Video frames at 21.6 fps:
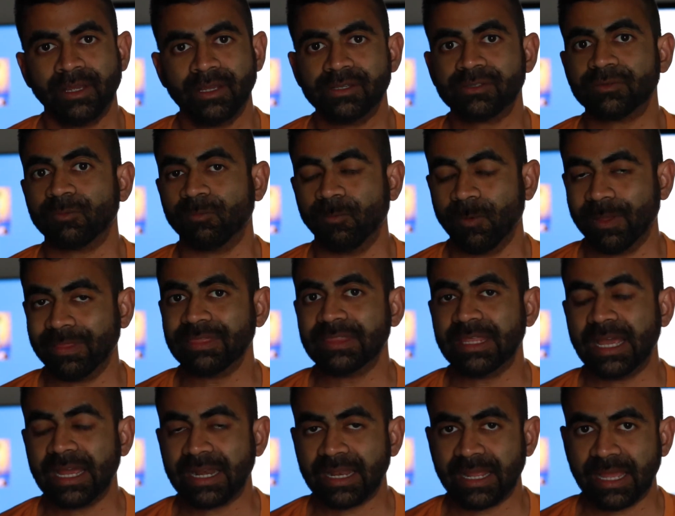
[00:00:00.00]
So when
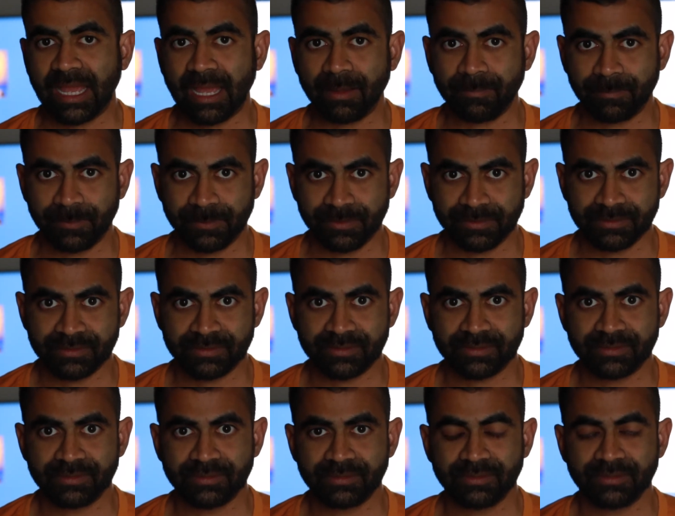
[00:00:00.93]
that
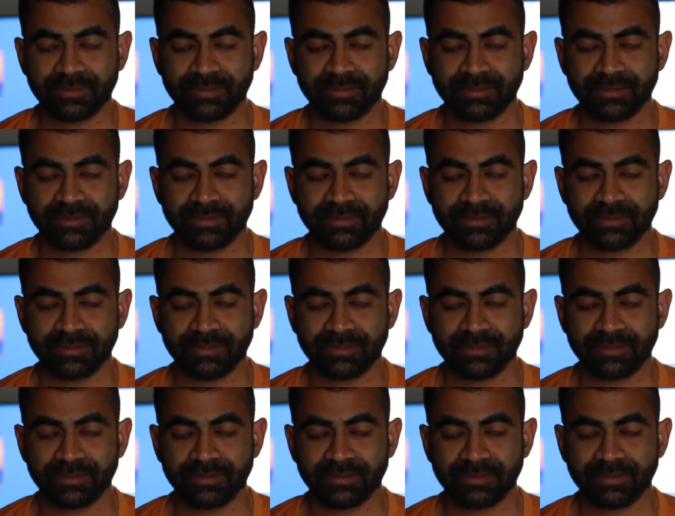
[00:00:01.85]
happens,